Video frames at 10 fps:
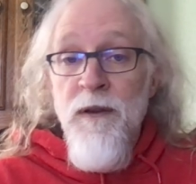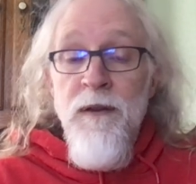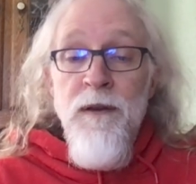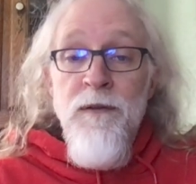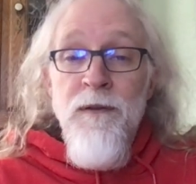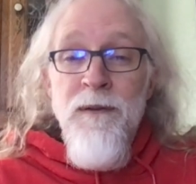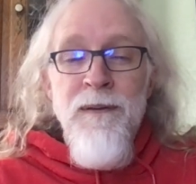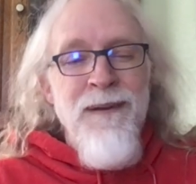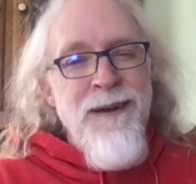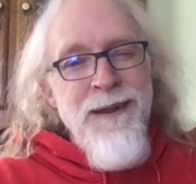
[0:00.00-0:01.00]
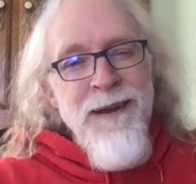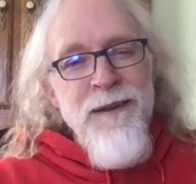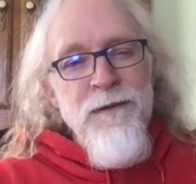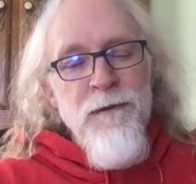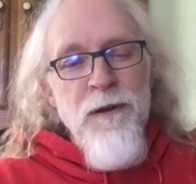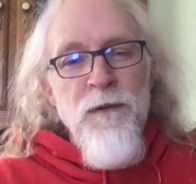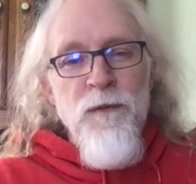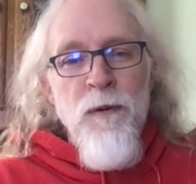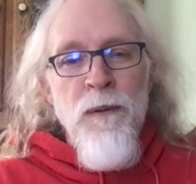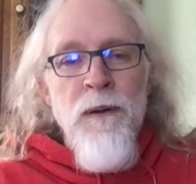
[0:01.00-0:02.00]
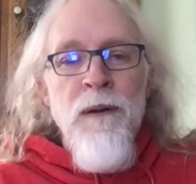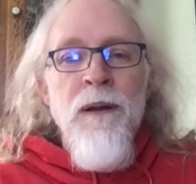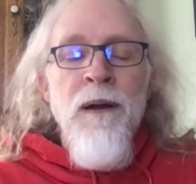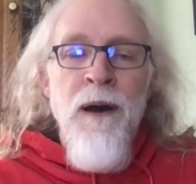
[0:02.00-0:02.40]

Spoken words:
conditions. I think it's straightforward.